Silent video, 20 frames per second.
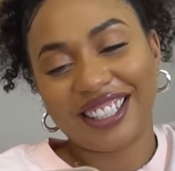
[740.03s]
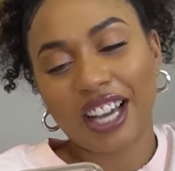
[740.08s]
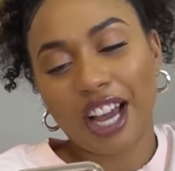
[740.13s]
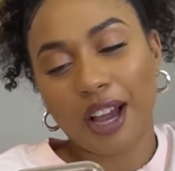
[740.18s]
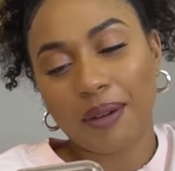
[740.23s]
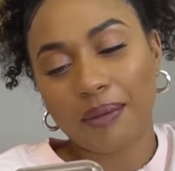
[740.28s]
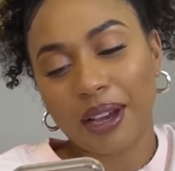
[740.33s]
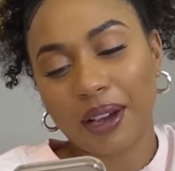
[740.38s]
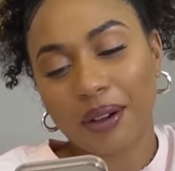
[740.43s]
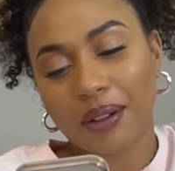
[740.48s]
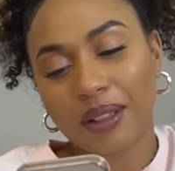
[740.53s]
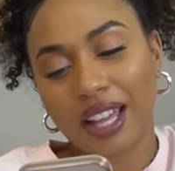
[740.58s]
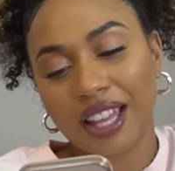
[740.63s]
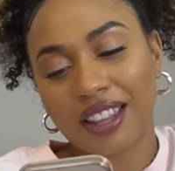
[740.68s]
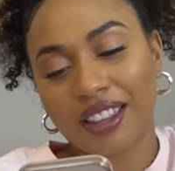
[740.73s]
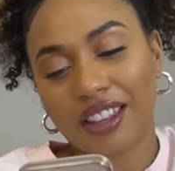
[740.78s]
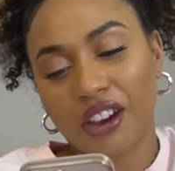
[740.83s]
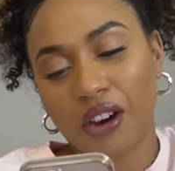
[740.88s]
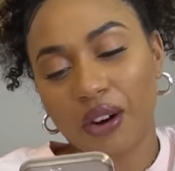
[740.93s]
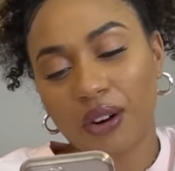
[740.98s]
I'm not gonna
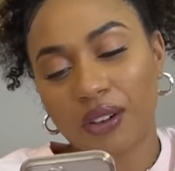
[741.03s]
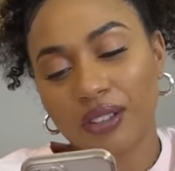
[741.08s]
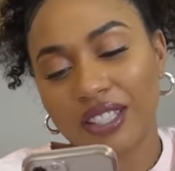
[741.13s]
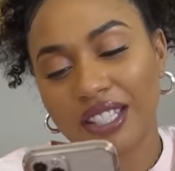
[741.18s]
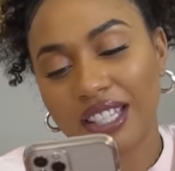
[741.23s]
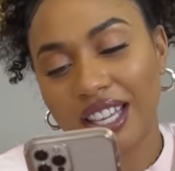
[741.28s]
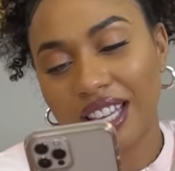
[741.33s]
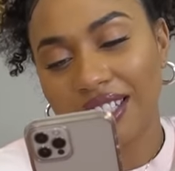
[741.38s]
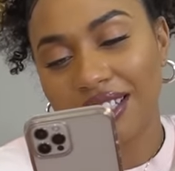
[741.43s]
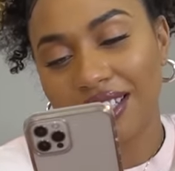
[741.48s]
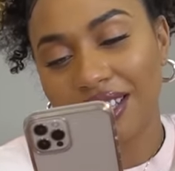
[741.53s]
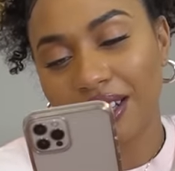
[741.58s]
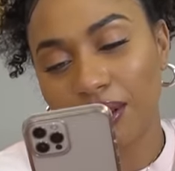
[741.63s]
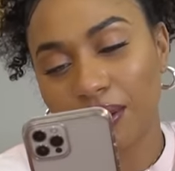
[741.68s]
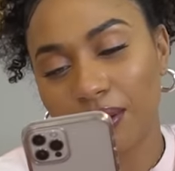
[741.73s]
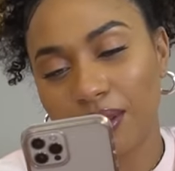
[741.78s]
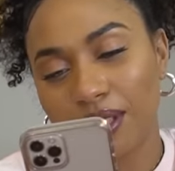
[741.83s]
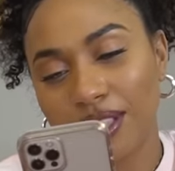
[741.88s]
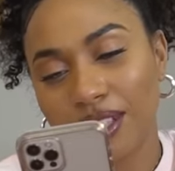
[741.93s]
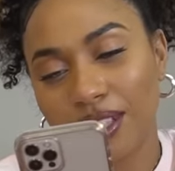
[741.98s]
lie, the girl's skin
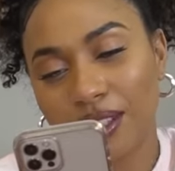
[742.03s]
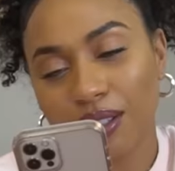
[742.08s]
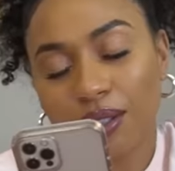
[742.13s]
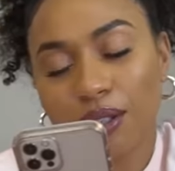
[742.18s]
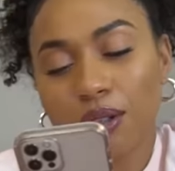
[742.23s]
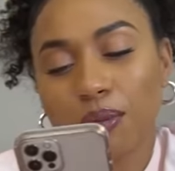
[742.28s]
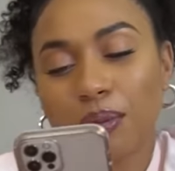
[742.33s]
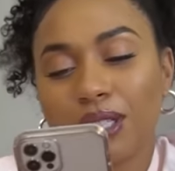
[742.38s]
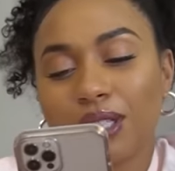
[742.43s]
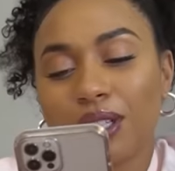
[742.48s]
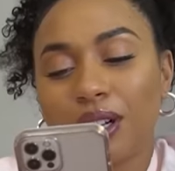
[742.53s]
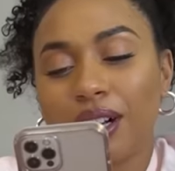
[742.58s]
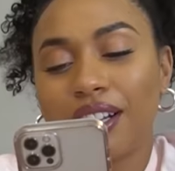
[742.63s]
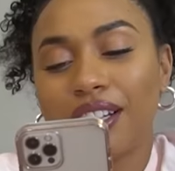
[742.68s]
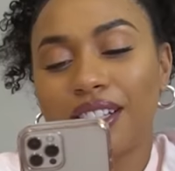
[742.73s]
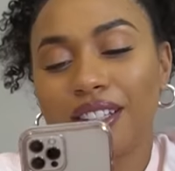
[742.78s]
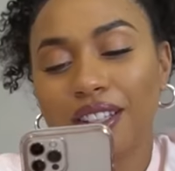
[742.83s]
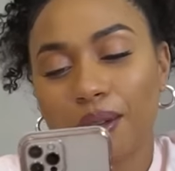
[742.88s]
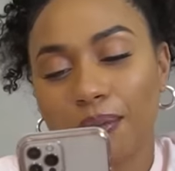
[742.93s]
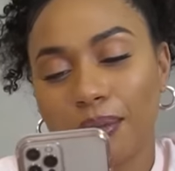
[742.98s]
tone is a little bit
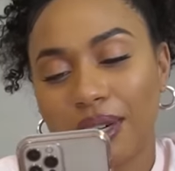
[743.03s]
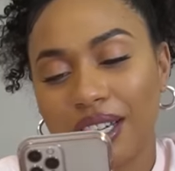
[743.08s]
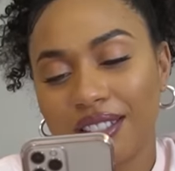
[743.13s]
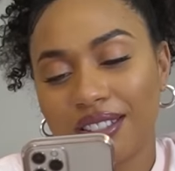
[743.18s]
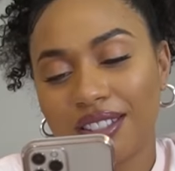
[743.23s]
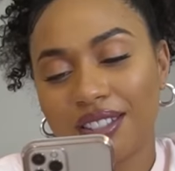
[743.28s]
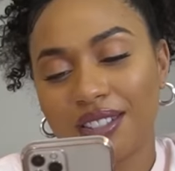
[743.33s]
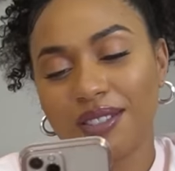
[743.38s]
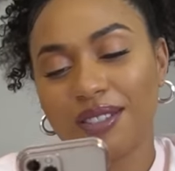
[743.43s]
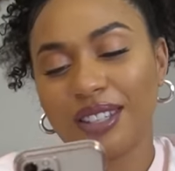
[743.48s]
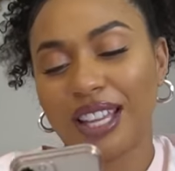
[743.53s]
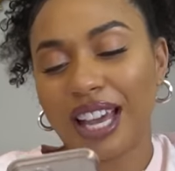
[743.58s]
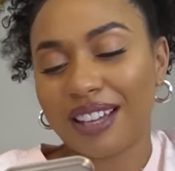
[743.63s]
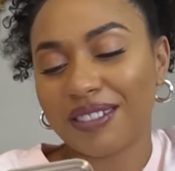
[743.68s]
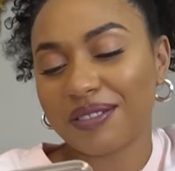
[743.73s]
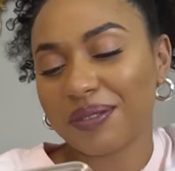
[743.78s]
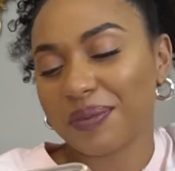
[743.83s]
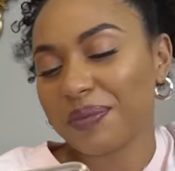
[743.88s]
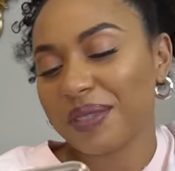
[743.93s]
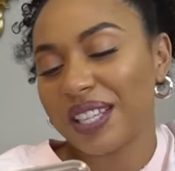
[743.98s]
darker than mine too.
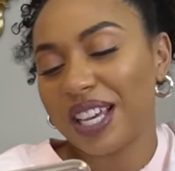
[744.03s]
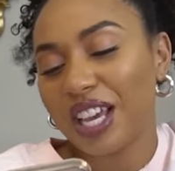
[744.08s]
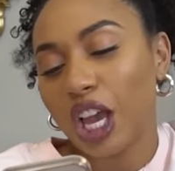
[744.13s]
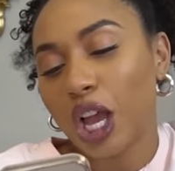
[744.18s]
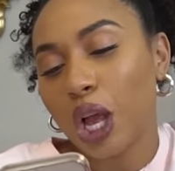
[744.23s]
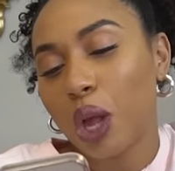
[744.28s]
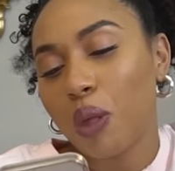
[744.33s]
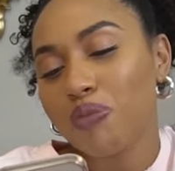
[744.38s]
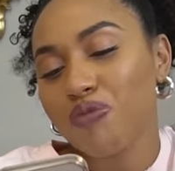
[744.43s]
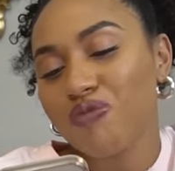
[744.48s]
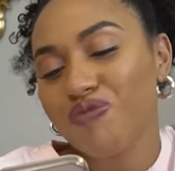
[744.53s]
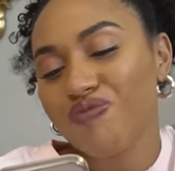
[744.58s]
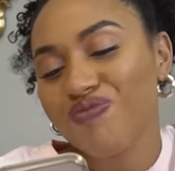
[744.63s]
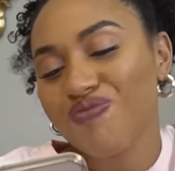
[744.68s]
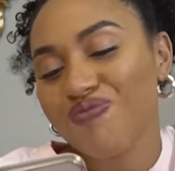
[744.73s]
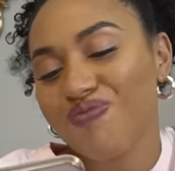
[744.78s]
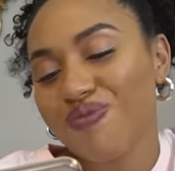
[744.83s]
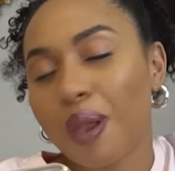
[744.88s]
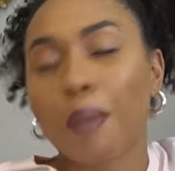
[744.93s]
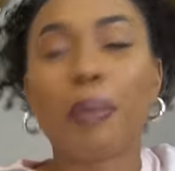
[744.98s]
But
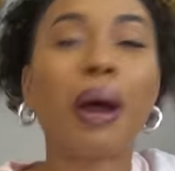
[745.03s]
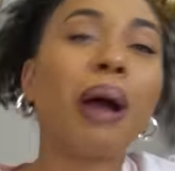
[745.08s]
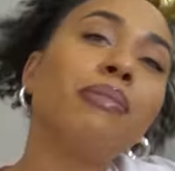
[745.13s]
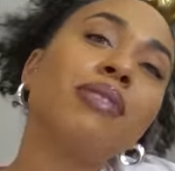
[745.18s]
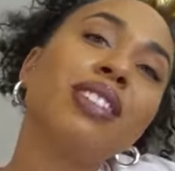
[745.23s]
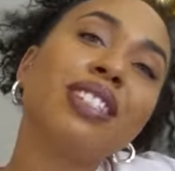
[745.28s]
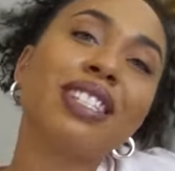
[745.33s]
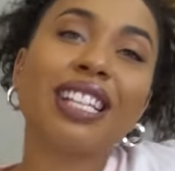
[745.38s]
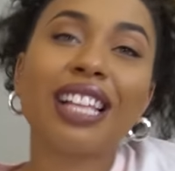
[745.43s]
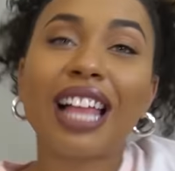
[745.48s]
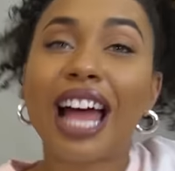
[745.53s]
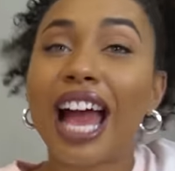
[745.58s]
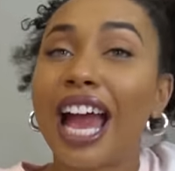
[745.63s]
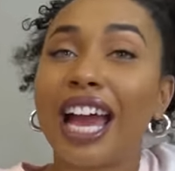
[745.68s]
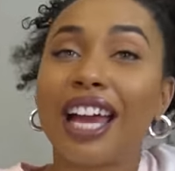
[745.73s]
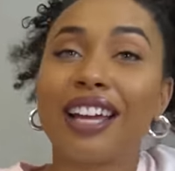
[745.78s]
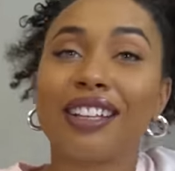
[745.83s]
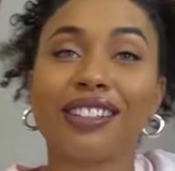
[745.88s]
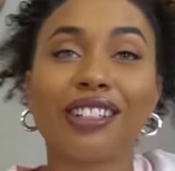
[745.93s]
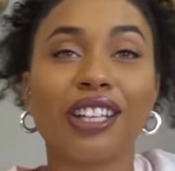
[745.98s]
I'm just
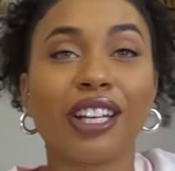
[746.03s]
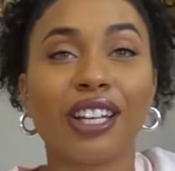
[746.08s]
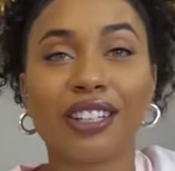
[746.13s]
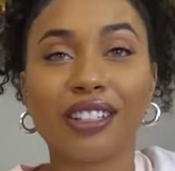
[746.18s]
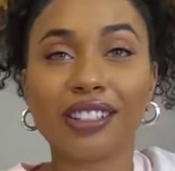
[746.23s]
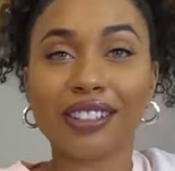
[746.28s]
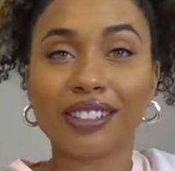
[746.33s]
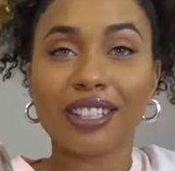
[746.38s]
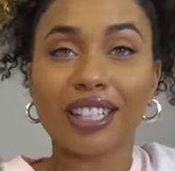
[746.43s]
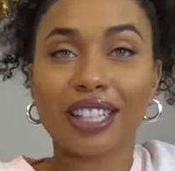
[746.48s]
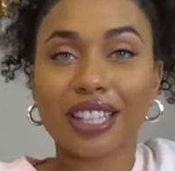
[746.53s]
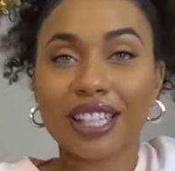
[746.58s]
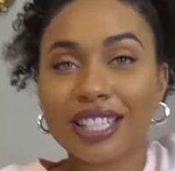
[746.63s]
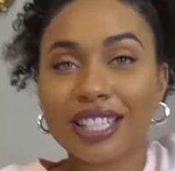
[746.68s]
glad. Look, at